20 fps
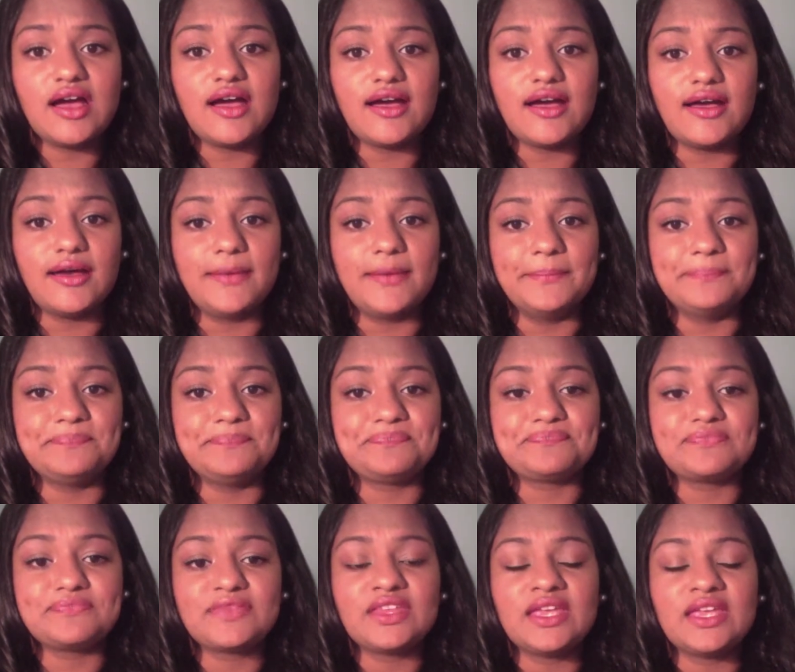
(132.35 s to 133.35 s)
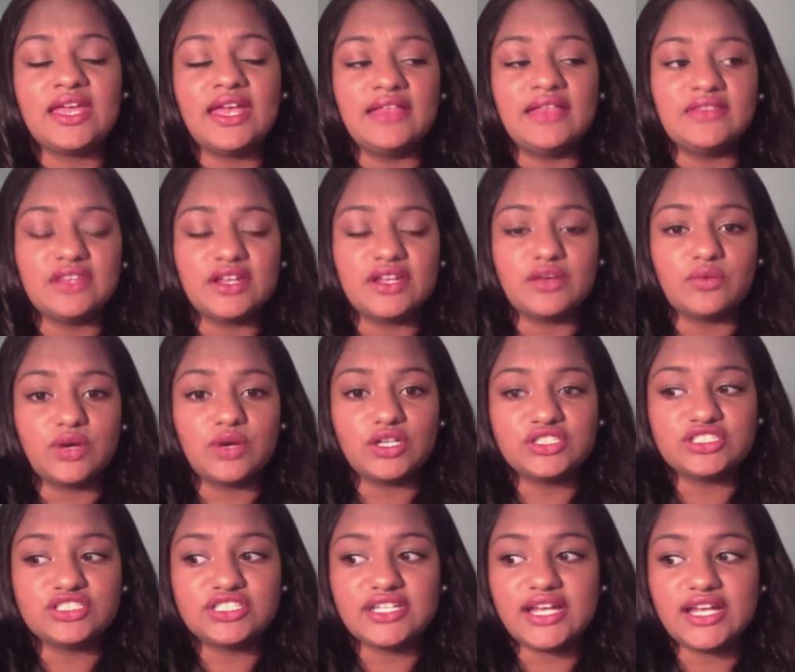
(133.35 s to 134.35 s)
Um, and then I
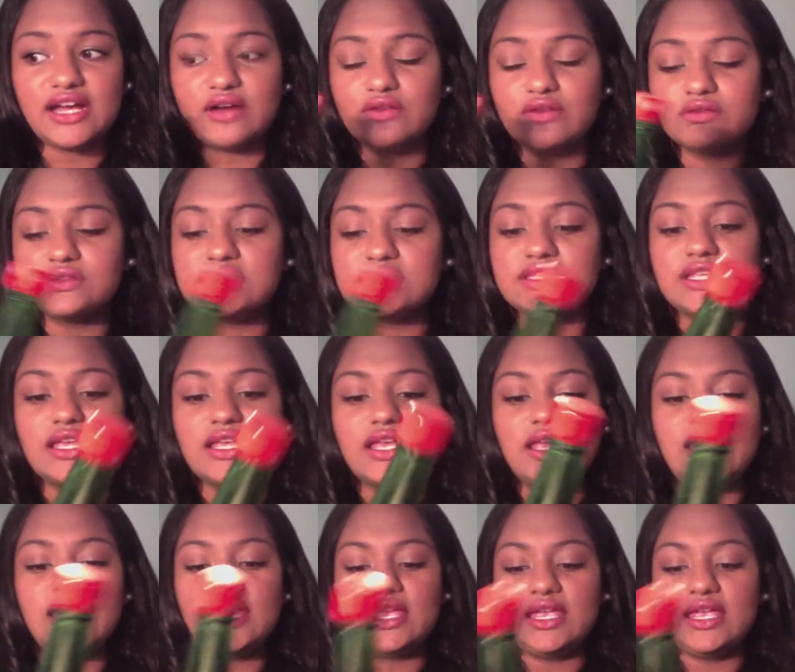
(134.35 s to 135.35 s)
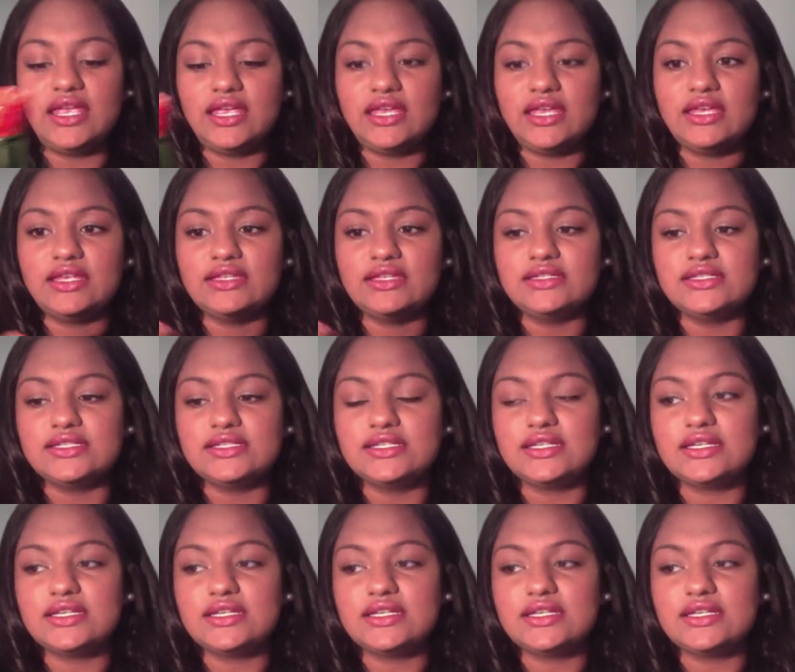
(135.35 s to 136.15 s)
wash it out. And